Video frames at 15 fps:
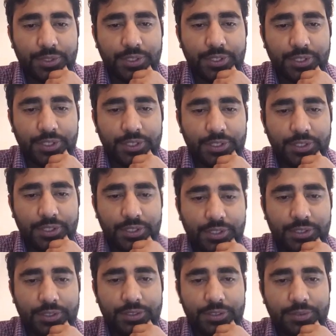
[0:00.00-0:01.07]
Okay,
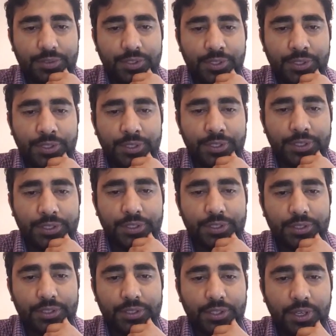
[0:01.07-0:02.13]
that's fine.
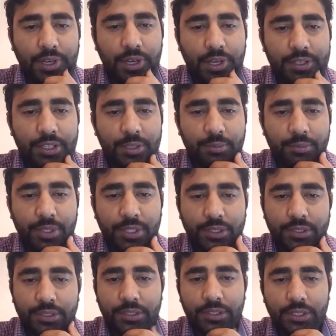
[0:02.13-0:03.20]
Adib,
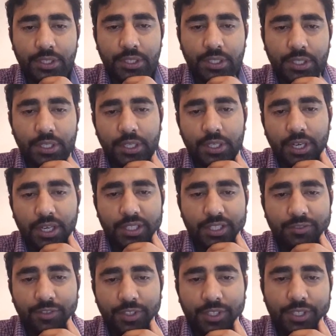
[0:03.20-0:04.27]

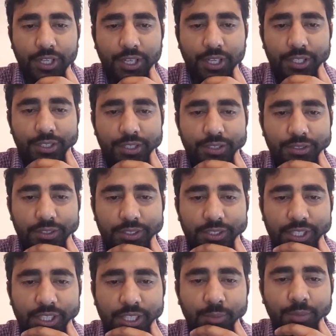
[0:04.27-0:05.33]
Adib Bakar,
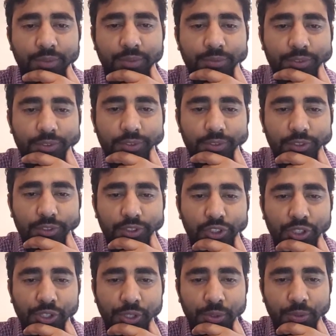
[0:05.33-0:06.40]
sir, I'm
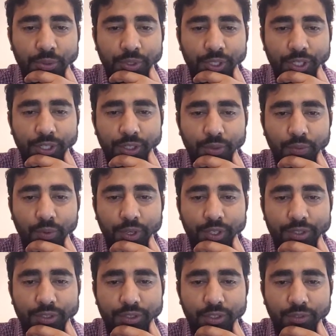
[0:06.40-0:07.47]
new here. What
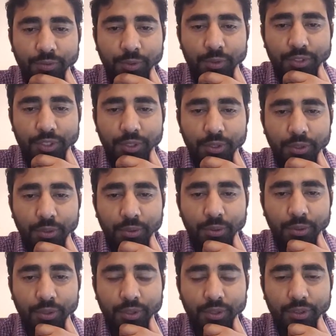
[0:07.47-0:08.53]
is the future
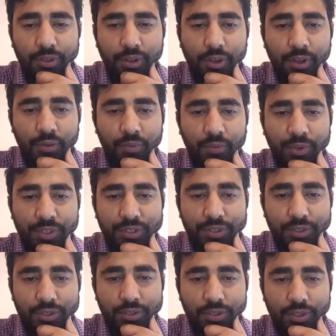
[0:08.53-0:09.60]
goal on
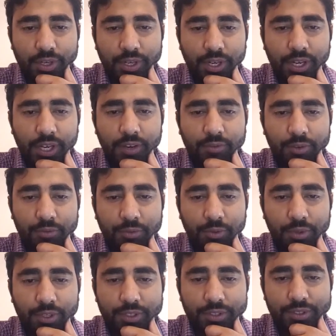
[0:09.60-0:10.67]
which I have to
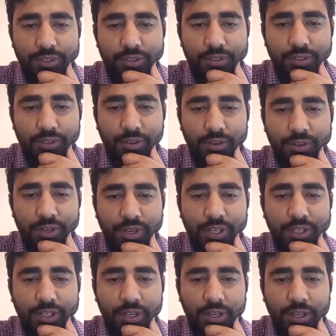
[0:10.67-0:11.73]
focus on
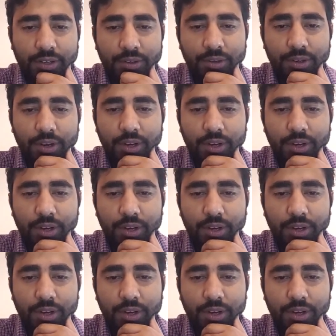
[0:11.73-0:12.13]
right now?